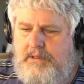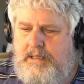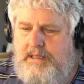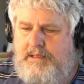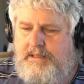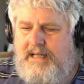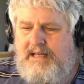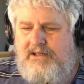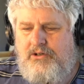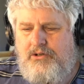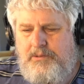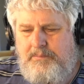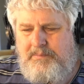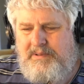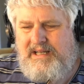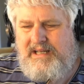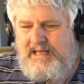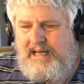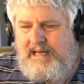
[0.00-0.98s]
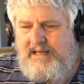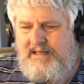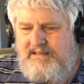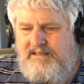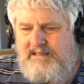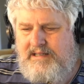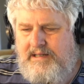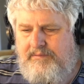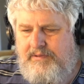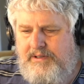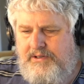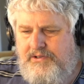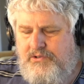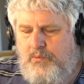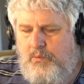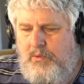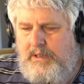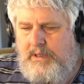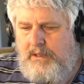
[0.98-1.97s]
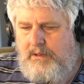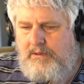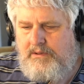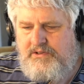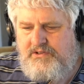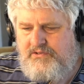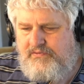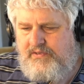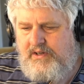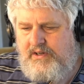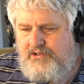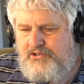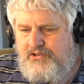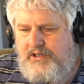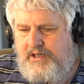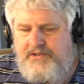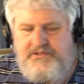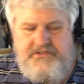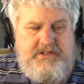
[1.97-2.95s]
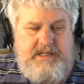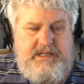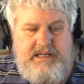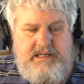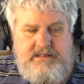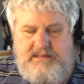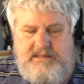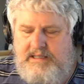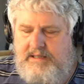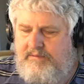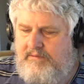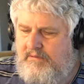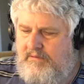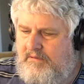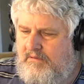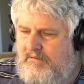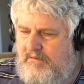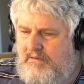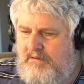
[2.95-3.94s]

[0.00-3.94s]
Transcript: and that could be an A7 as well. It's functioning as an A7,